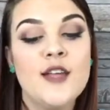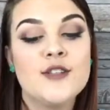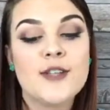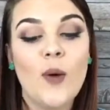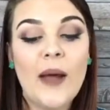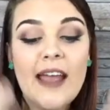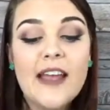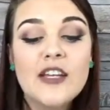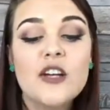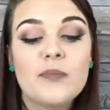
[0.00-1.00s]
So
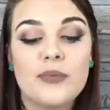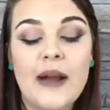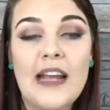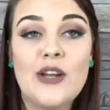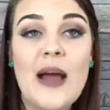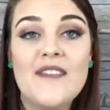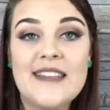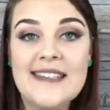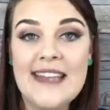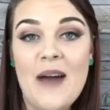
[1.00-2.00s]
in your brain, you have a
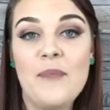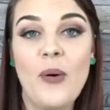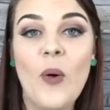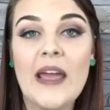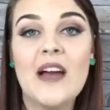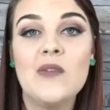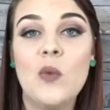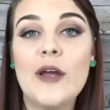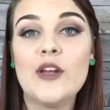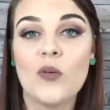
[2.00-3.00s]
set point of
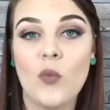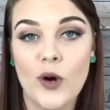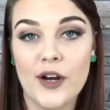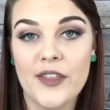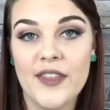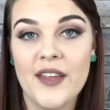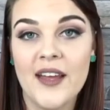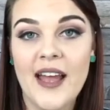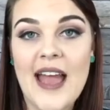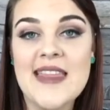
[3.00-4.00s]
what you're worth,
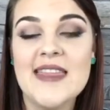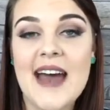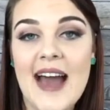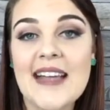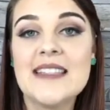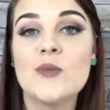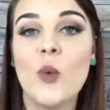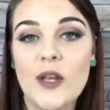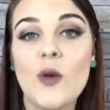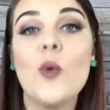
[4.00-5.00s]
and that is
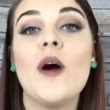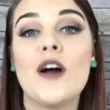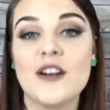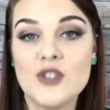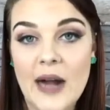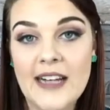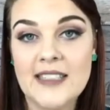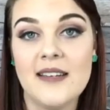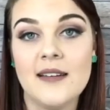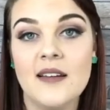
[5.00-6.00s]
what you are
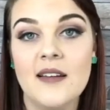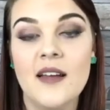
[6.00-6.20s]
attracting.